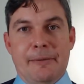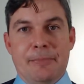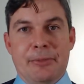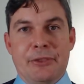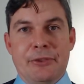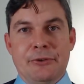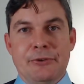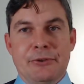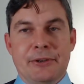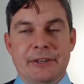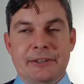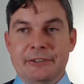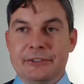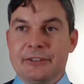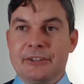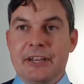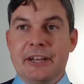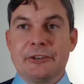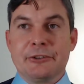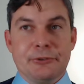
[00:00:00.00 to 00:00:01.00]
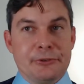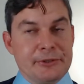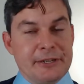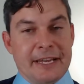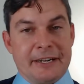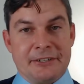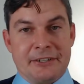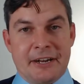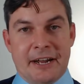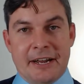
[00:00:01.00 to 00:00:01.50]
You can schedule
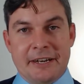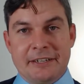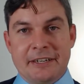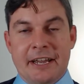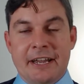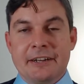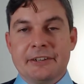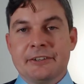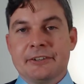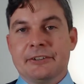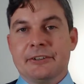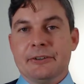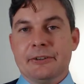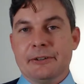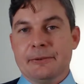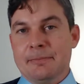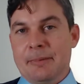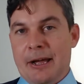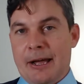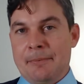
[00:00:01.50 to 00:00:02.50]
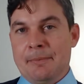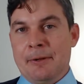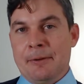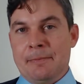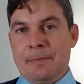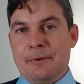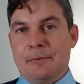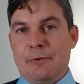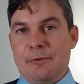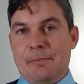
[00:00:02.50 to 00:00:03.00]
next contacts, so it'll pop
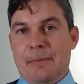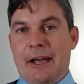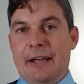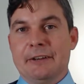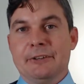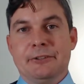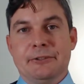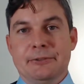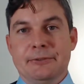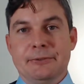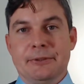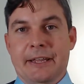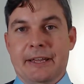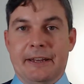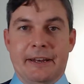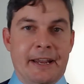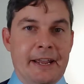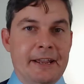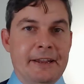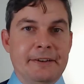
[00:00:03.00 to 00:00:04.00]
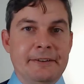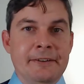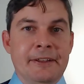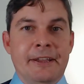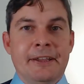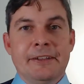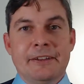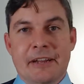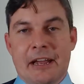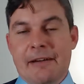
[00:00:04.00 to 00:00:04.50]
up and remind you that, hey,
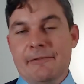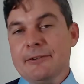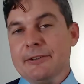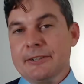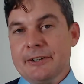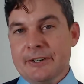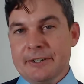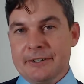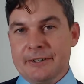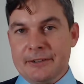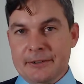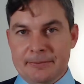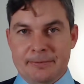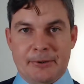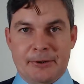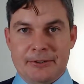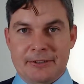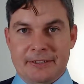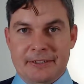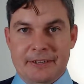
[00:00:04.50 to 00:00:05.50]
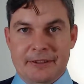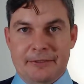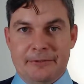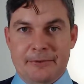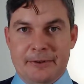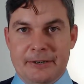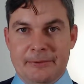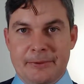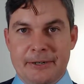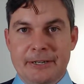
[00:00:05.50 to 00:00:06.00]
you haven't talked to this person in
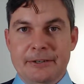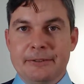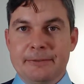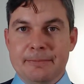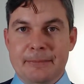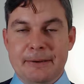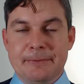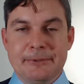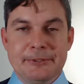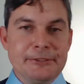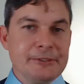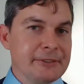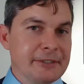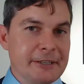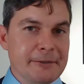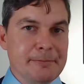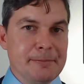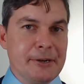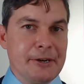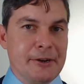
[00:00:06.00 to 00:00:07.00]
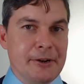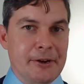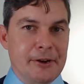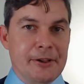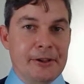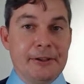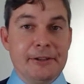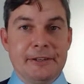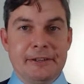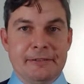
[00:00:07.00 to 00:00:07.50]
3 weeks. Maybe you should give them a
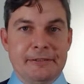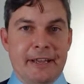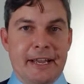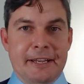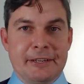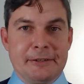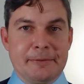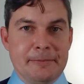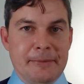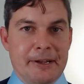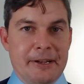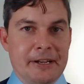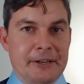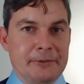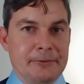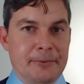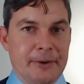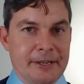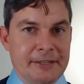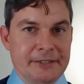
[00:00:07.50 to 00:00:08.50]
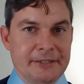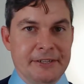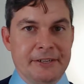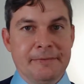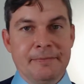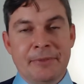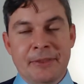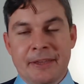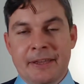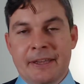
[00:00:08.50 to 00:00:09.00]
call and ask them about X, Y, and
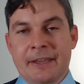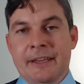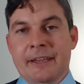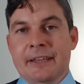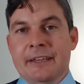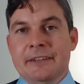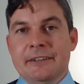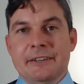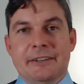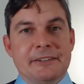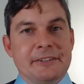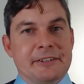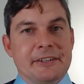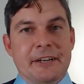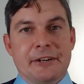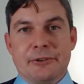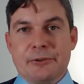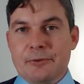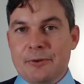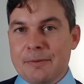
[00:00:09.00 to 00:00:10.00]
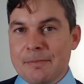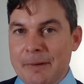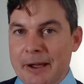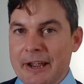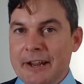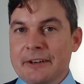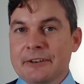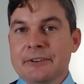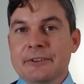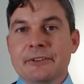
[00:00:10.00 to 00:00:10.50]
Z. You can schedule
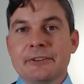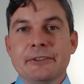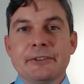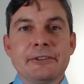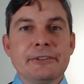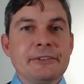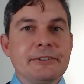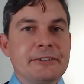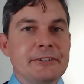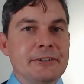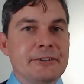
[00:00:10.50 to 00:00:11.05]
reminders.